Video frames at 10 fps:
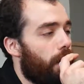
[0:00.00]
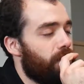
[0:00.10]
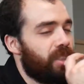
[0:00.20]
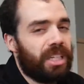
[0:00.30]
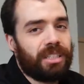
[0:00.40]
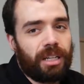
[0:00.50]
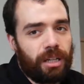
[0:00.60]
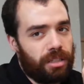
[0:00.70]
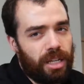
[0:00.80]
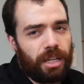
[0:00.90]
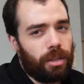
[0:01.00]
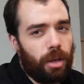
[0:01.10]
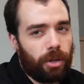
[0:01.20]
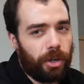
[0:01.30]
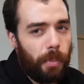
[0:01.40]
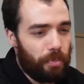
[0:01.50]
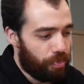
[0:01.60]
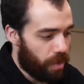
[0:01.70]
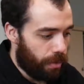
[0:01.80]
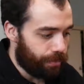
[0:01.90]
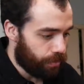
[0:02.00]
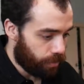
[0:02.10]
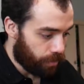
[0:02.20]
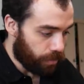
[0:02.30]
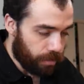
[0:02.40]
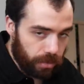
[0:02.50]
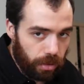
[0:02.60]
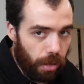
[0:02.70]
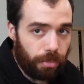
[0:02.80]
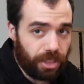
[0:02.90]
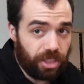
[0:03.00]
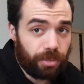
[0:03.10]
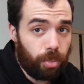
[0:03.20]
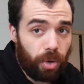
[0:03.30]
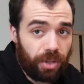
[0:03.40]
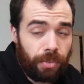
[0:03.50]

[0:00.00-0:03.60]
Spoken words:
It takes like a second longer, but you just